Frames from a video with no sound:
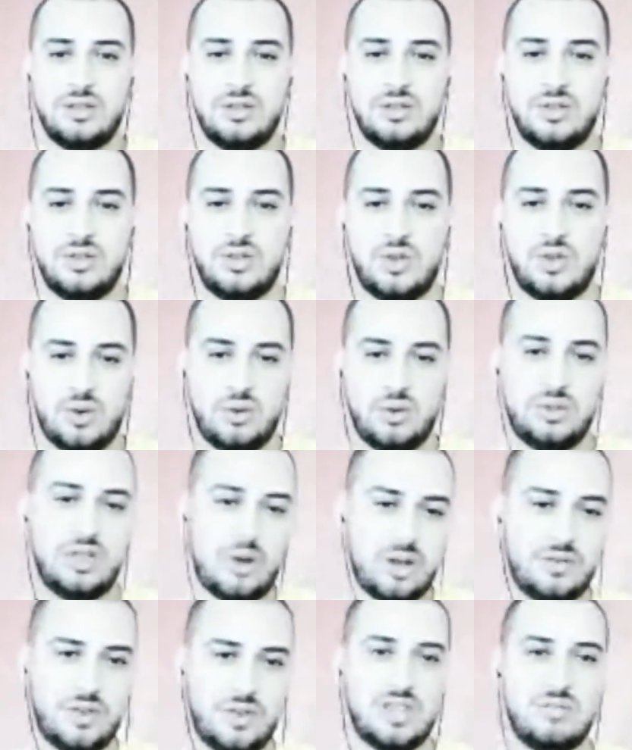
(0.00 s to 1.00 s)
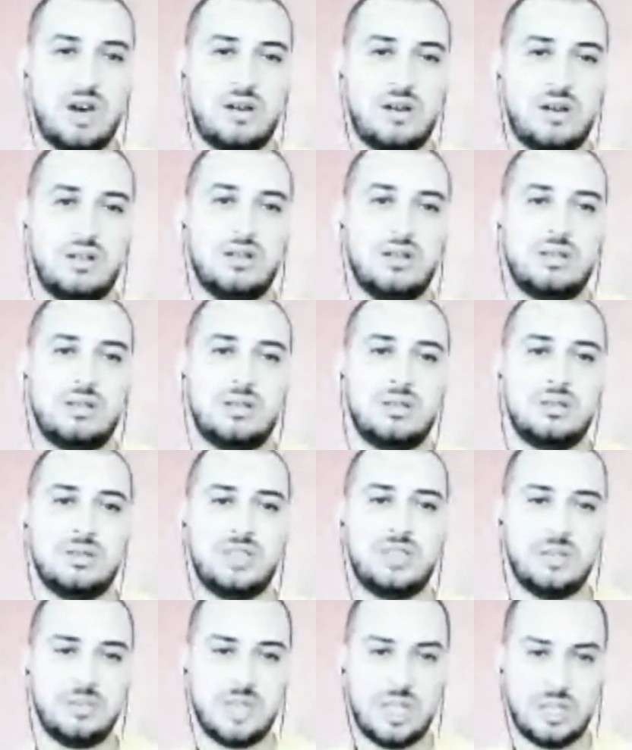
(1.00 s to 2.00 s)
through the crowdfunding model.
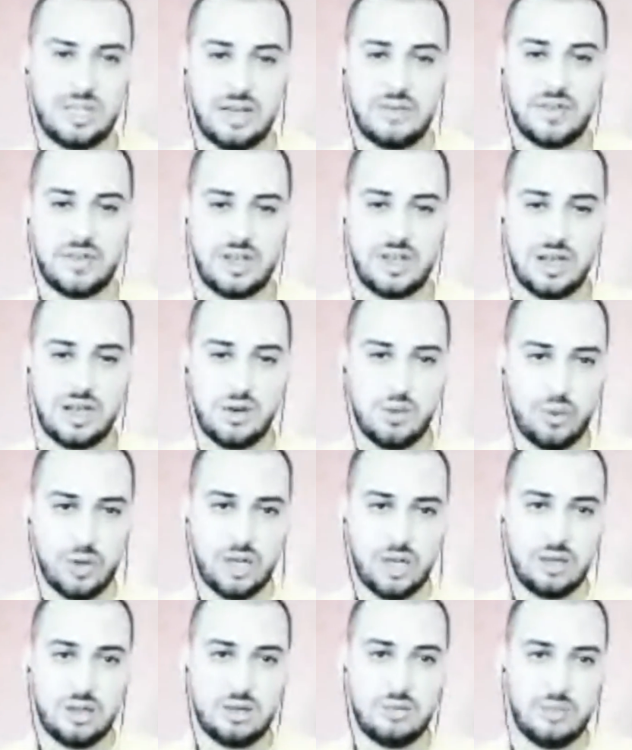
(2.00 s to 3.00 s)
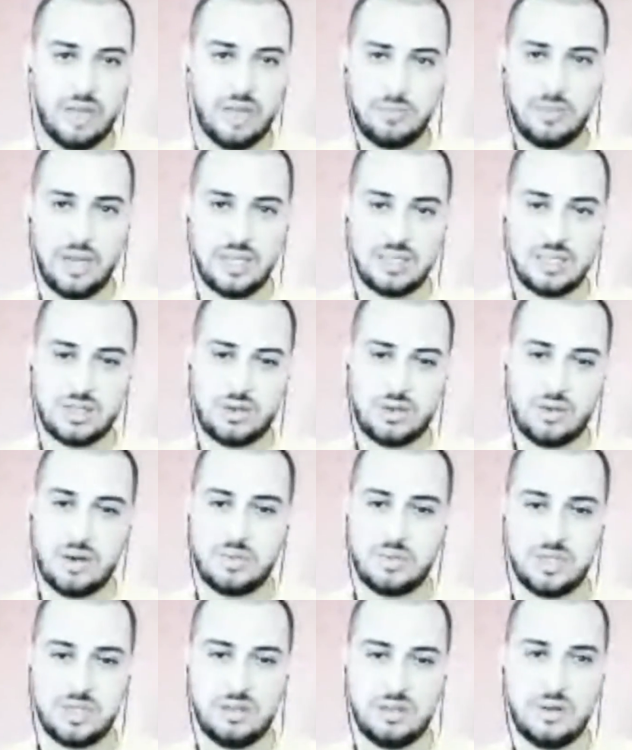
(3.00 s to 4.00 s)
Jumpstart Africa will bypass
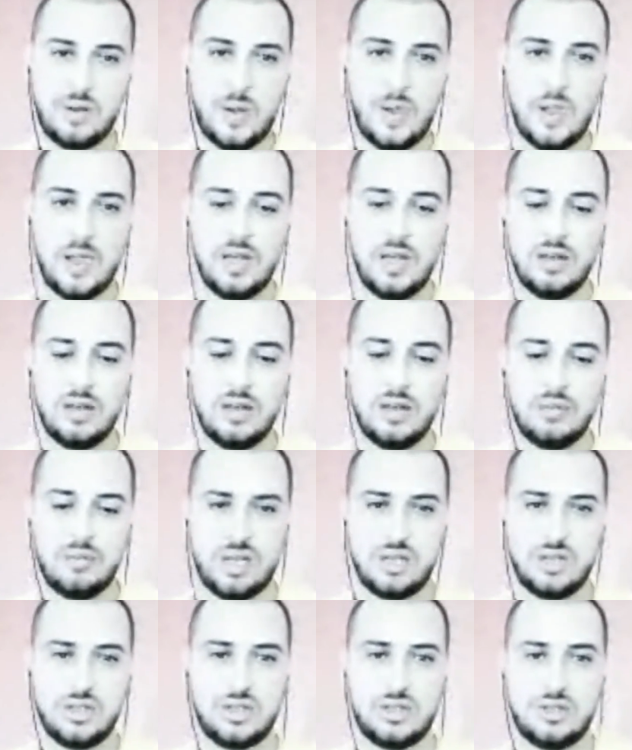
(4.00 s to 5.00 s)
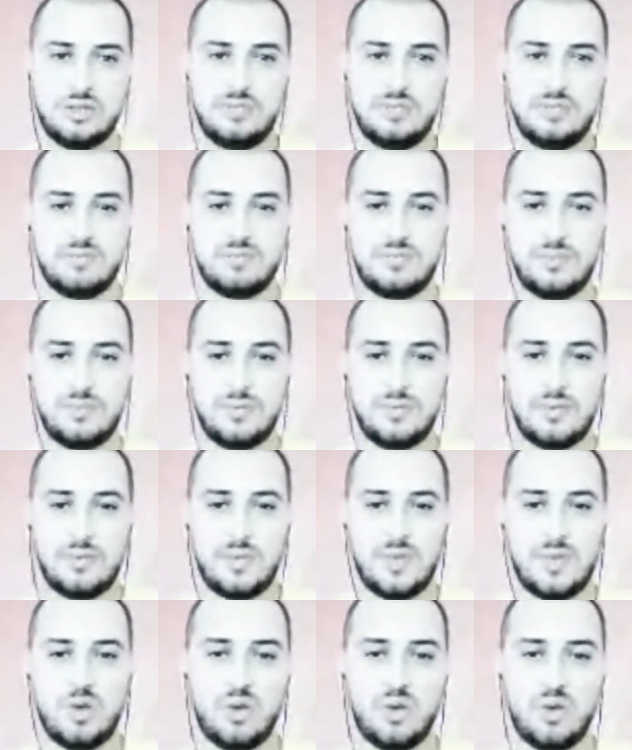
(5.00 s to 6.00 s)
corruption because
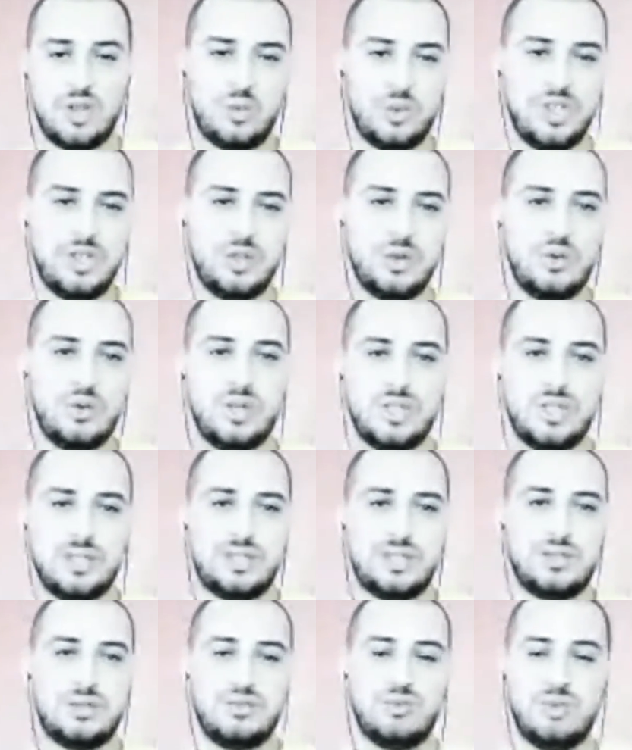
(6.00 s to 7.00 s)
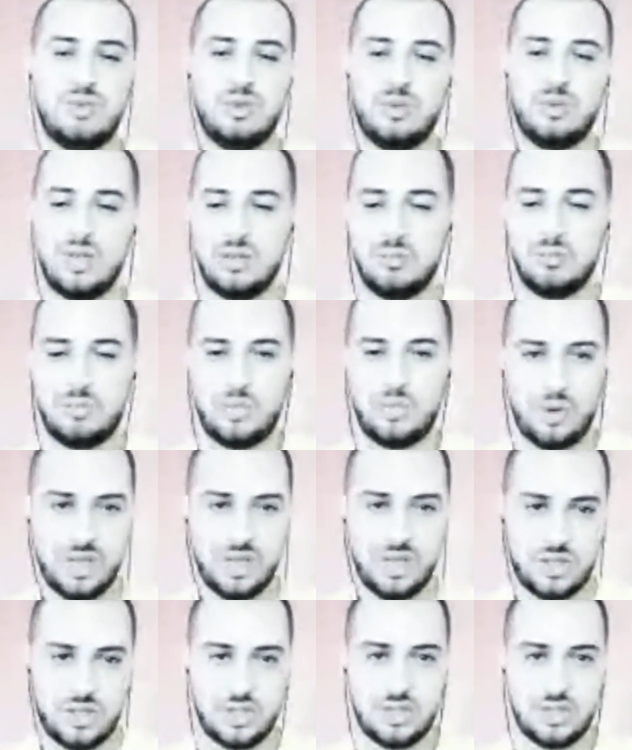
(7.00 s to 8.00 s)
what we do is we will
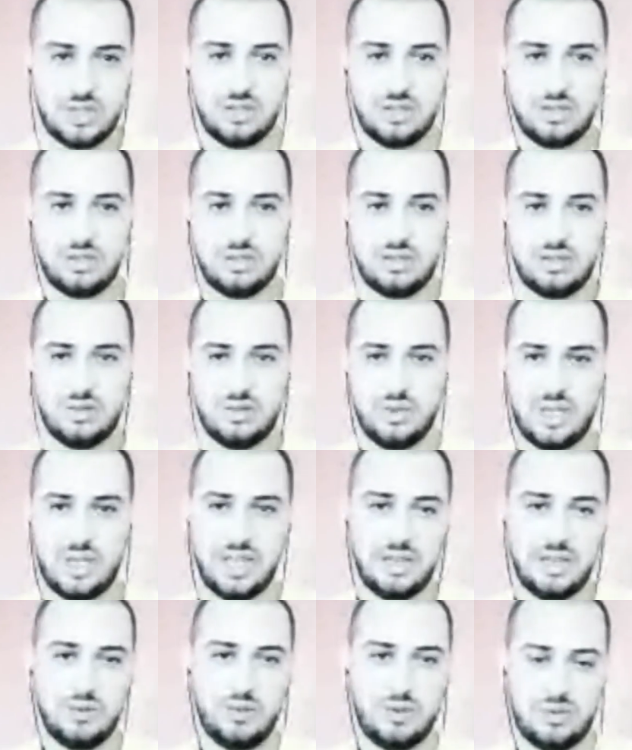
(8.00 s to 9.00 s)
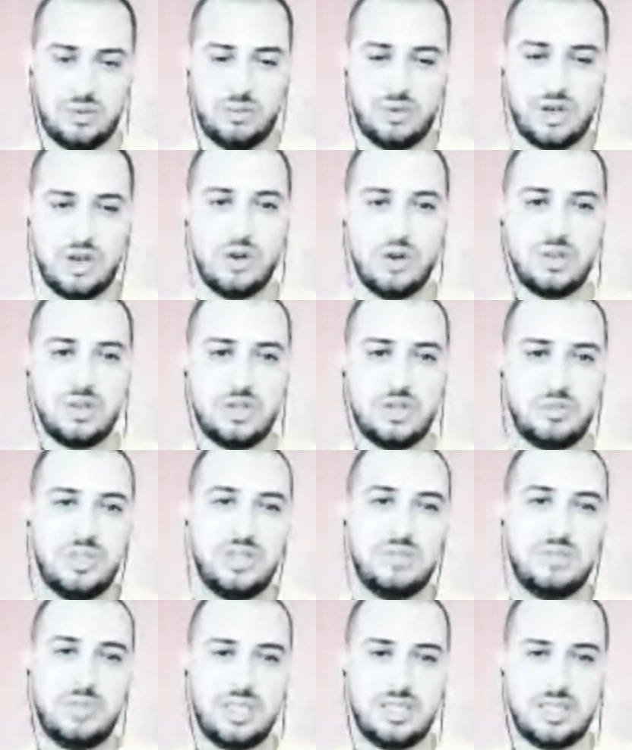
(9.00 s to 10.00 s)
bridge. We're going to be
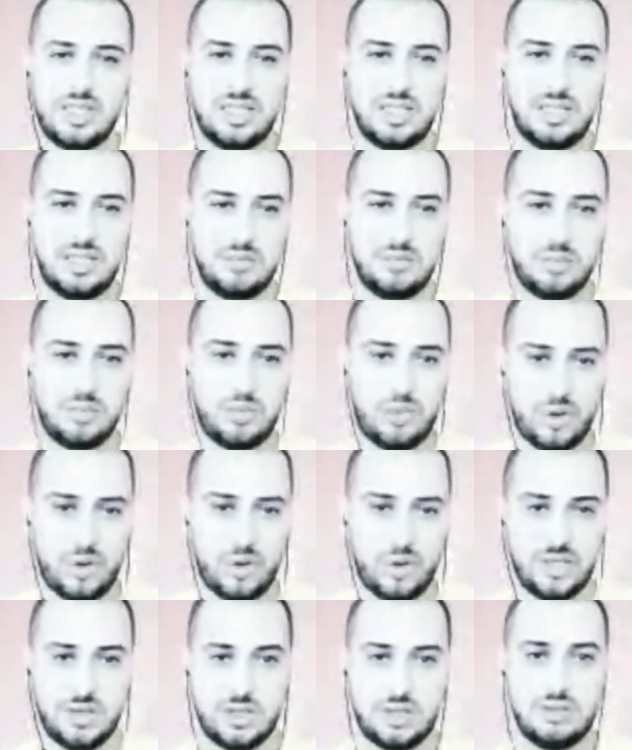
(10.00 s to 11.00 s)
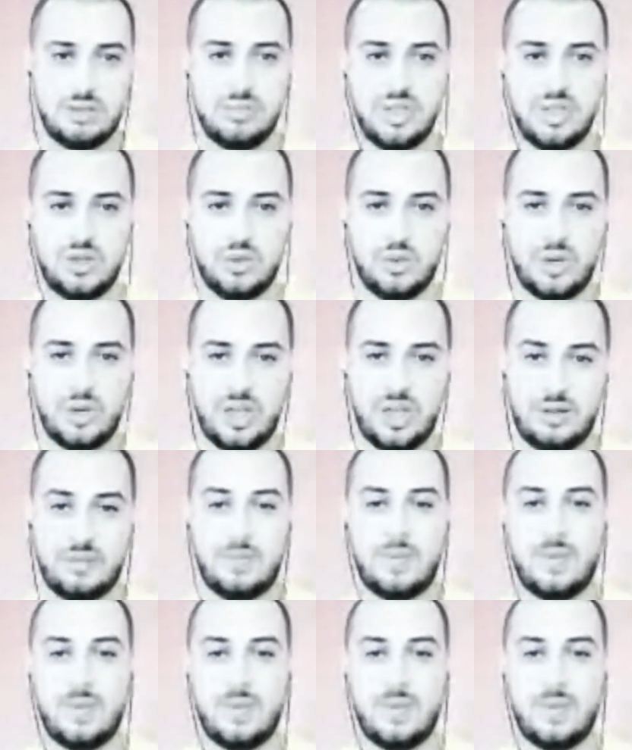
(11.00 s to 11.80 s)
basically a bridge between